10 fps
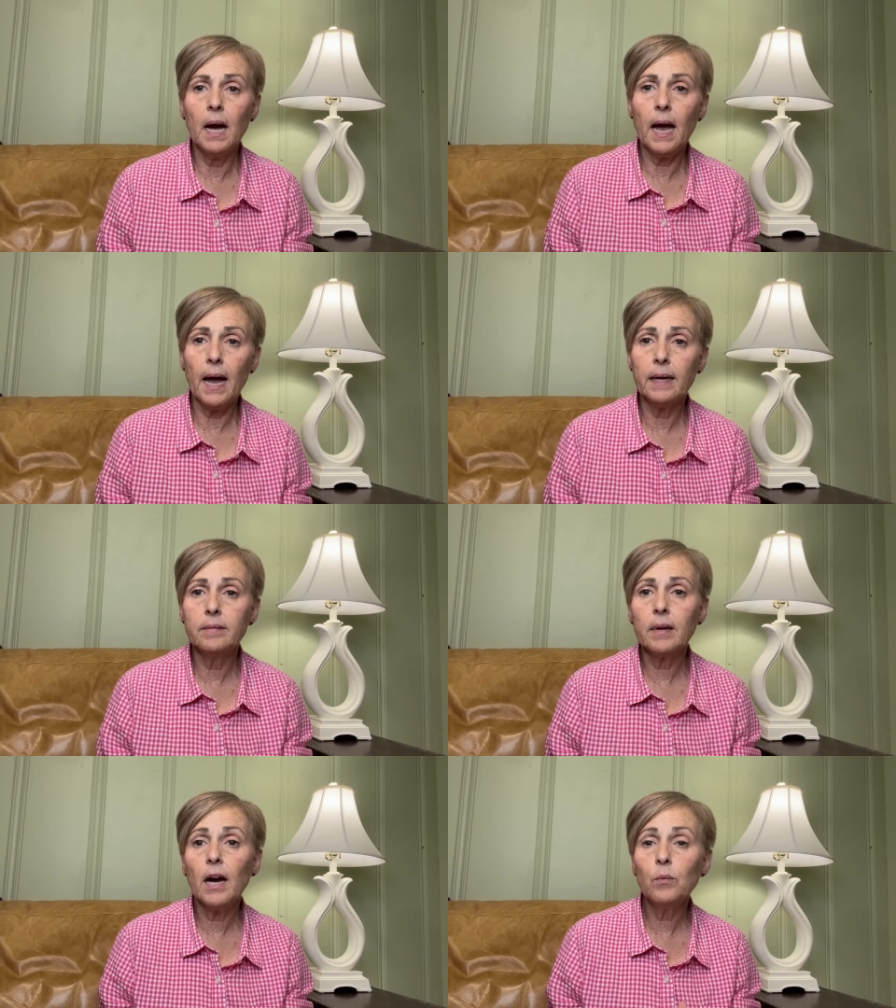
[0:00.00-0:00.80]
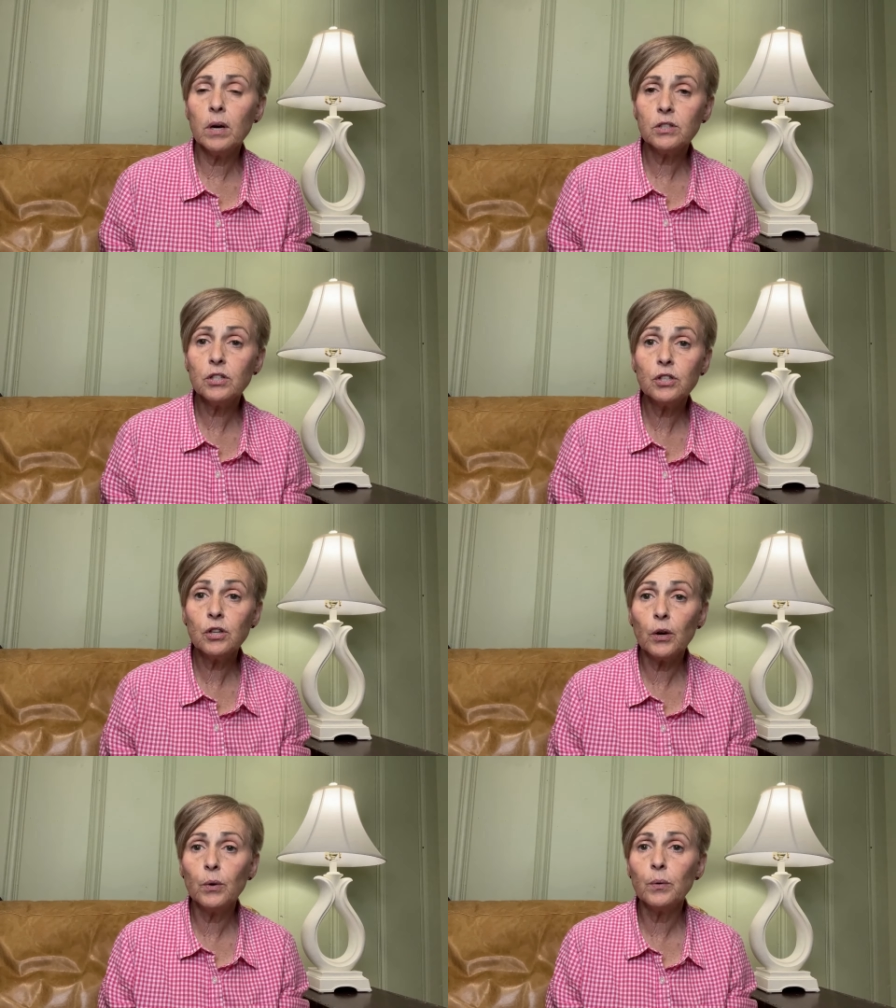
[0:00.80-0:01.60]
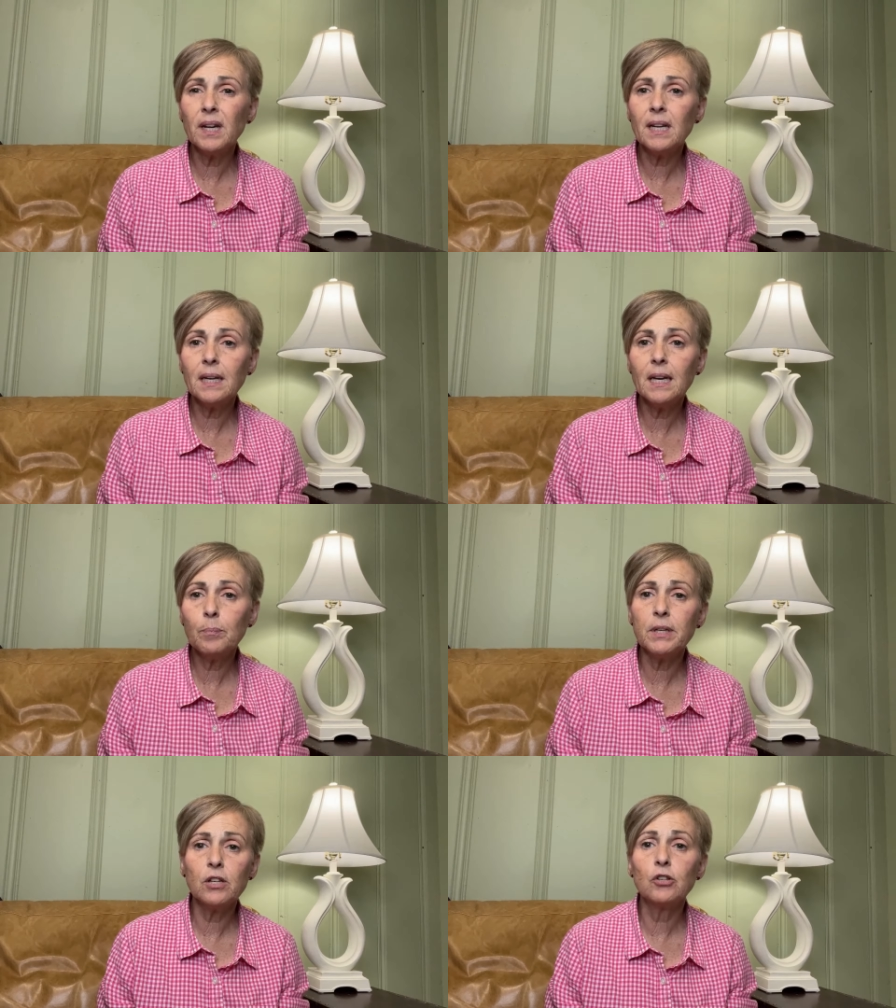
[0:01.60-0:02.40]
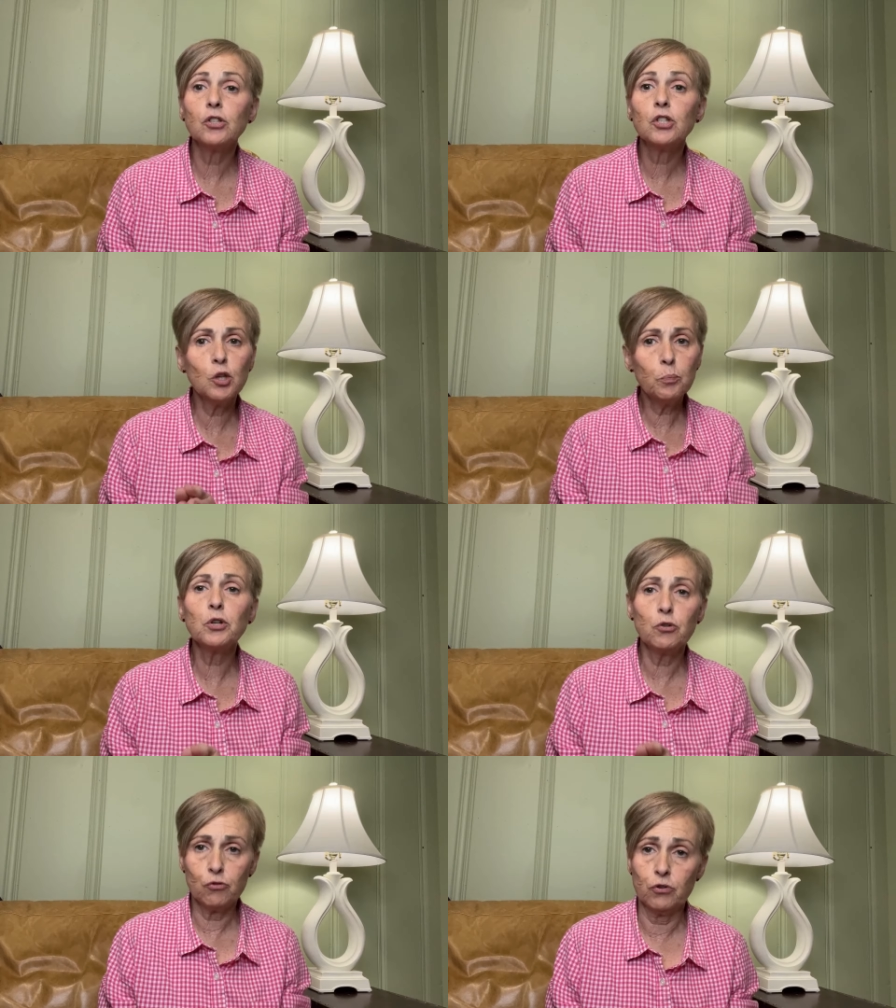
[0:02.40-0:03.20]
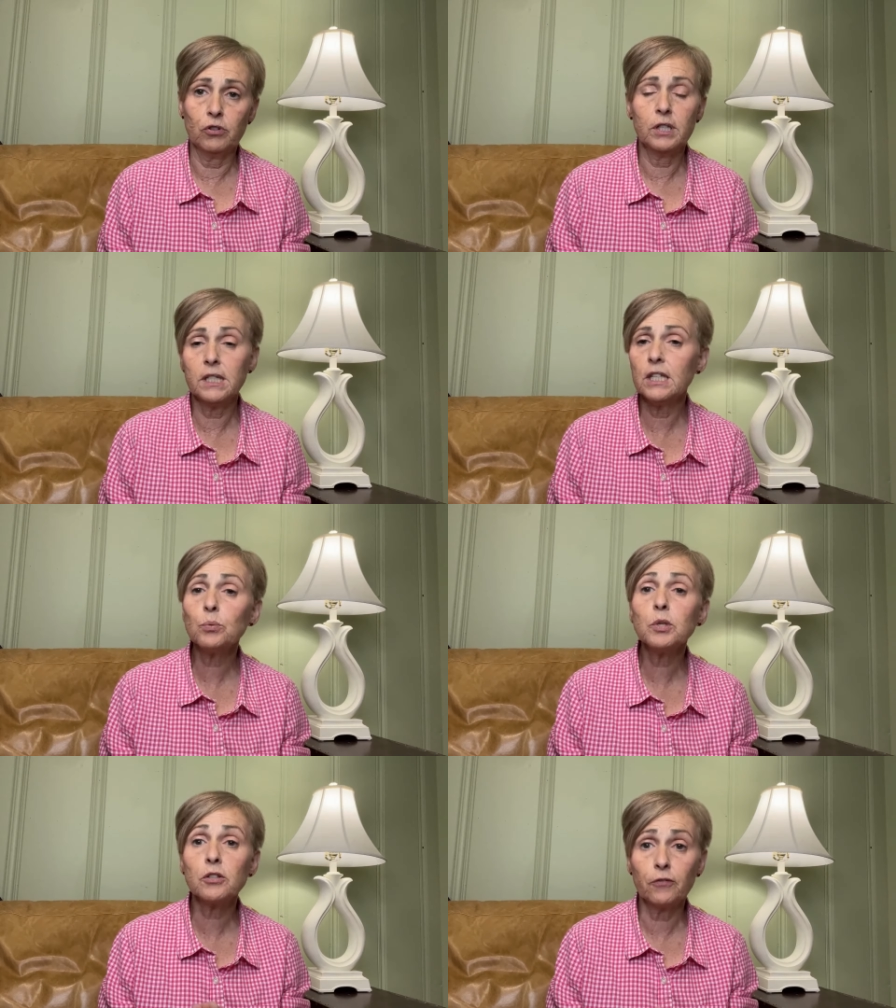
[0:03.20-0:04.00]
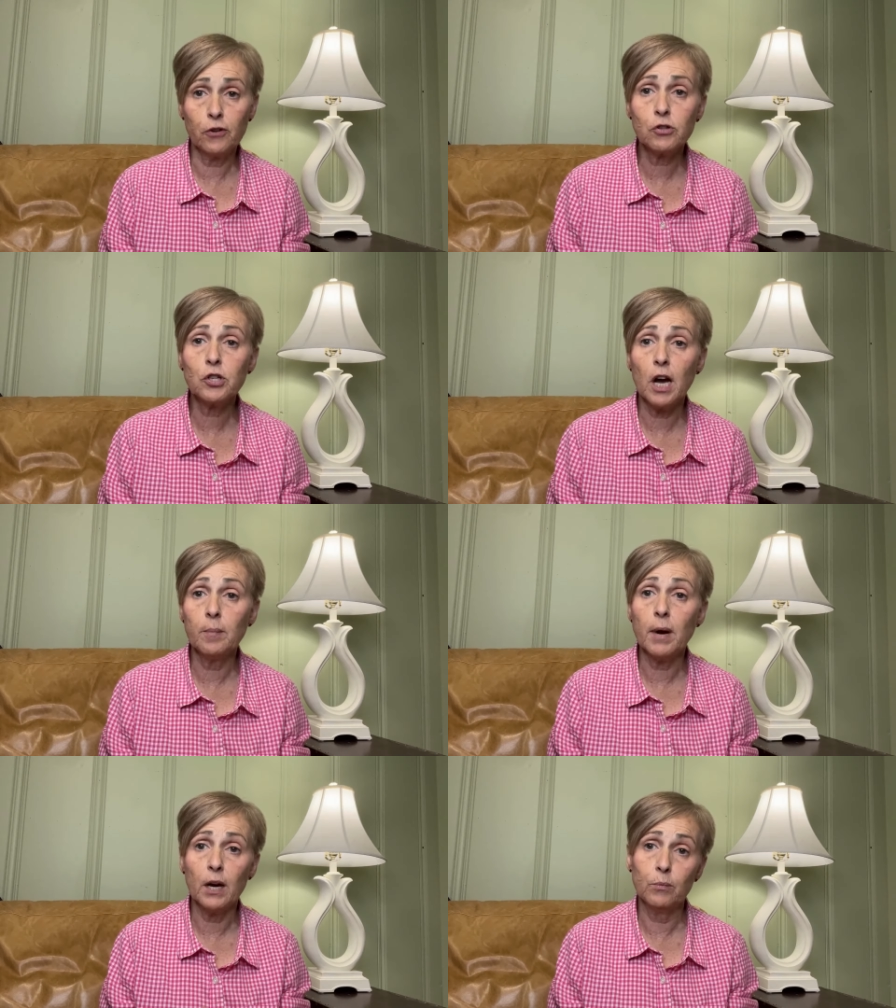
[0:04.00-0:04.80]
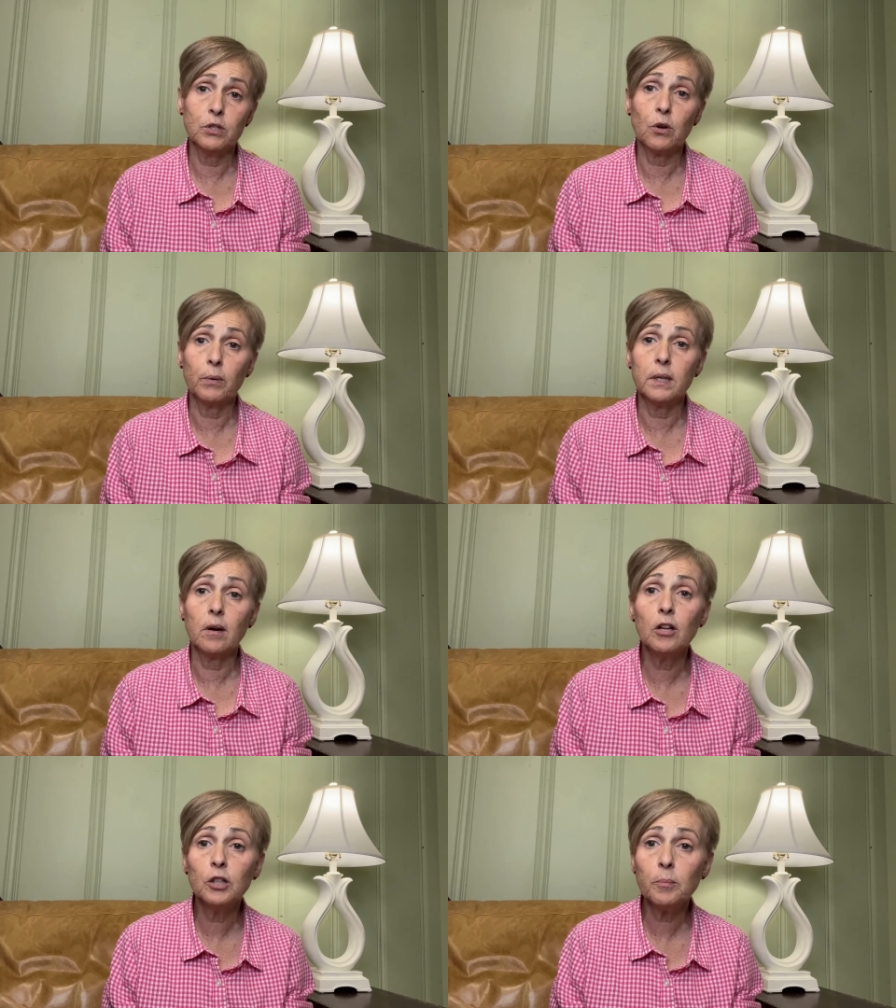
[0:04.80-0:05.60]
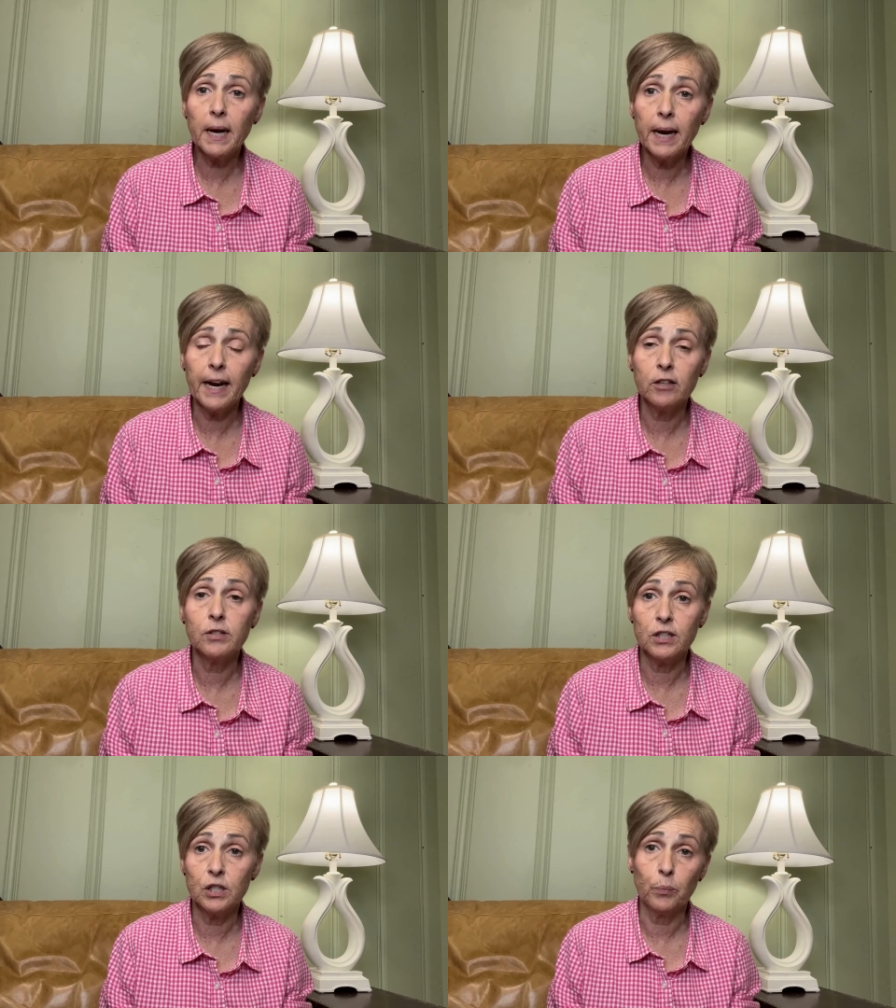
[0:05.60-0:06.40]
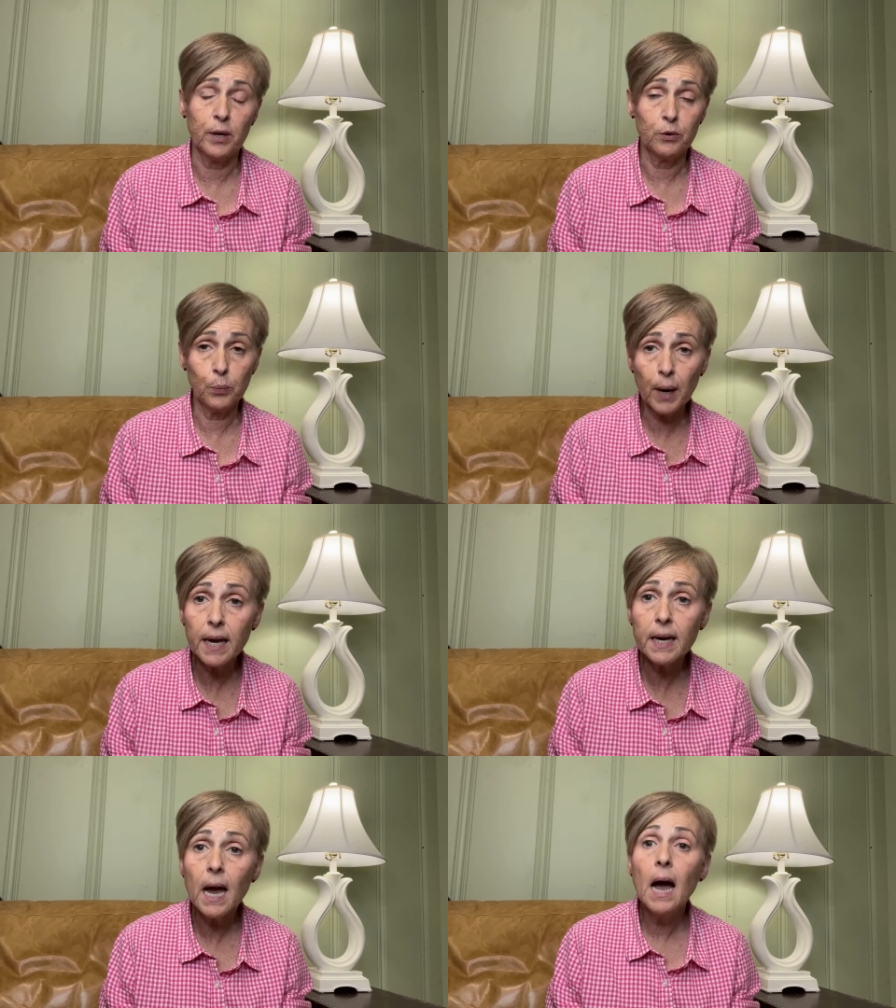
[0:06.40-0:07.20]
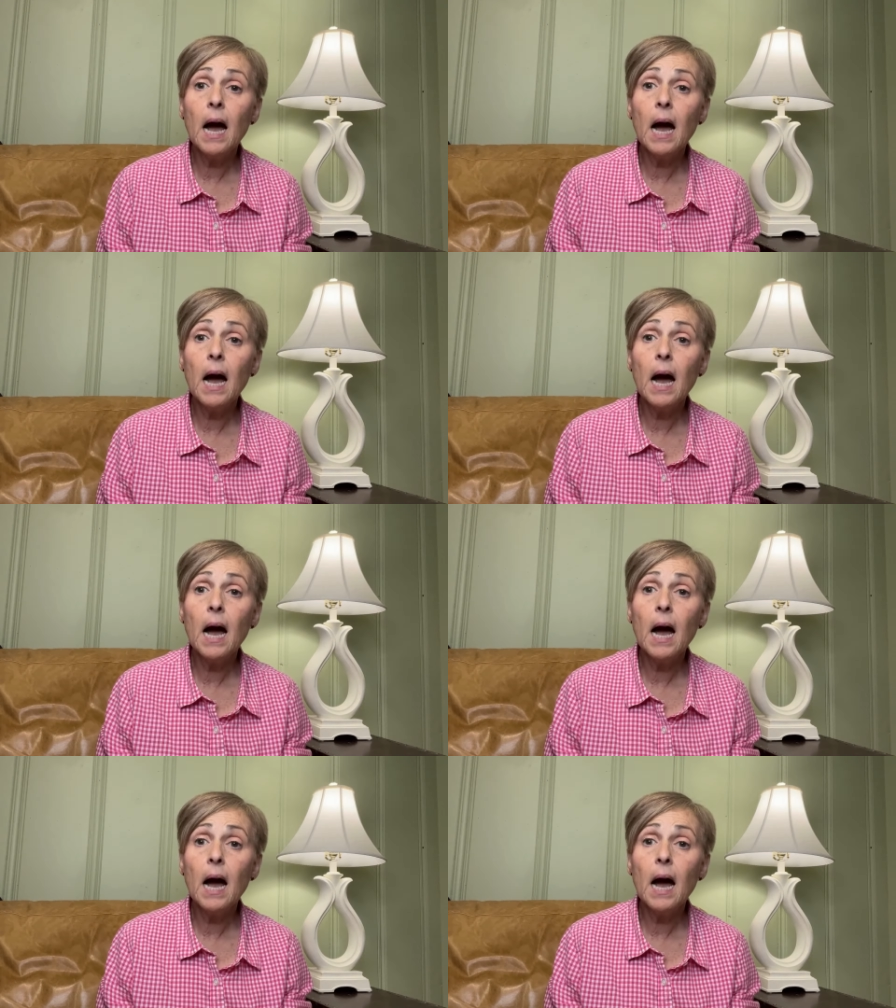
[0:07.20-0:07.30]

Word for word: And I wanted to, though, keep it super neutral because this was the first time I was going to color my hair since it went gray.